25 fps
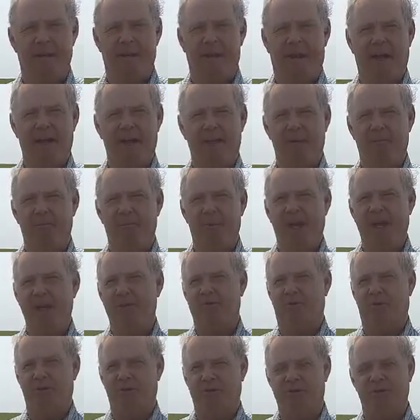And the
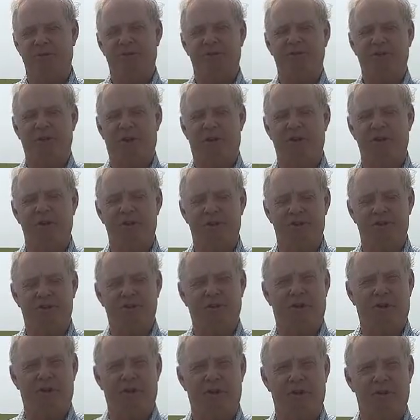beans were just starting to
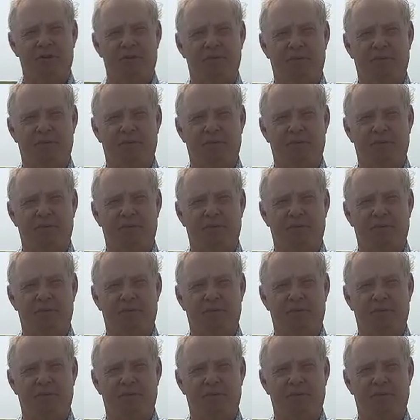turn